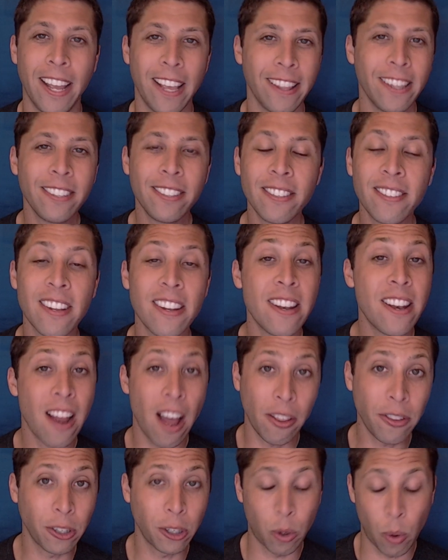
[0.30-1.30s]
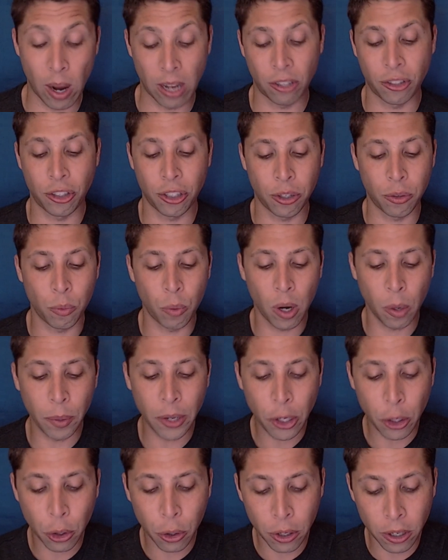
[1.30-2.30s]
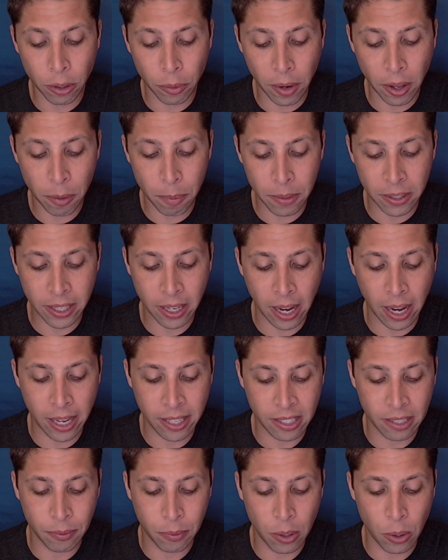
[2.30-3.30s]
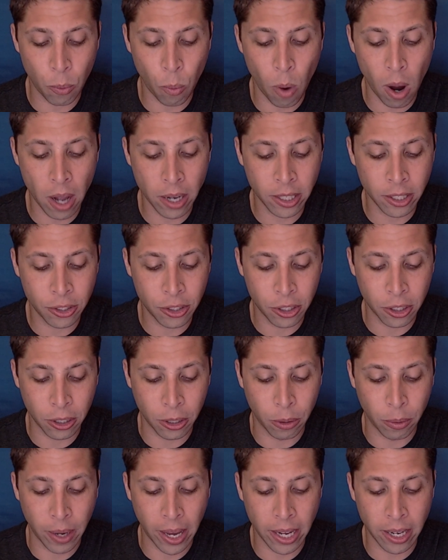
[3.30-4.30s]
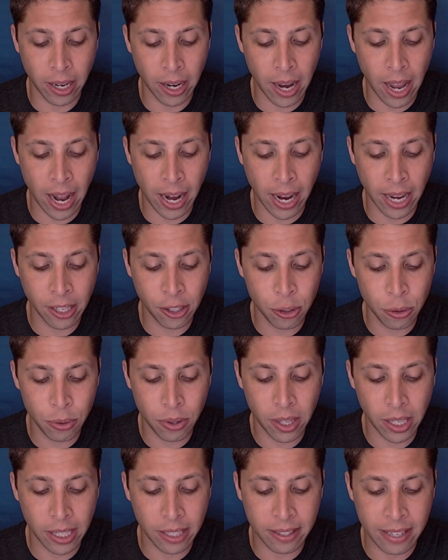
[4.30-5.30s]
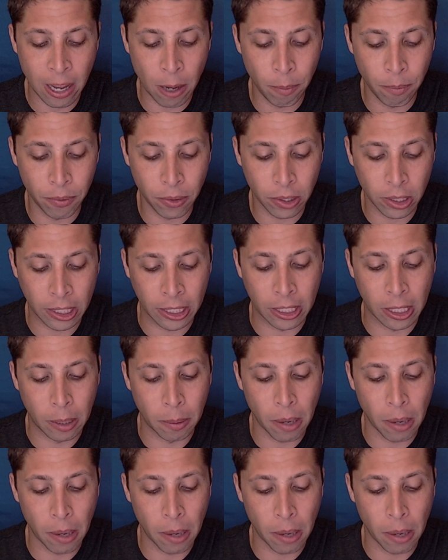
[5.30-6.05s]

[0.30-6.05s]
This is another question where we could arithmetize if we wanted to, and, and I do think it's helpful here.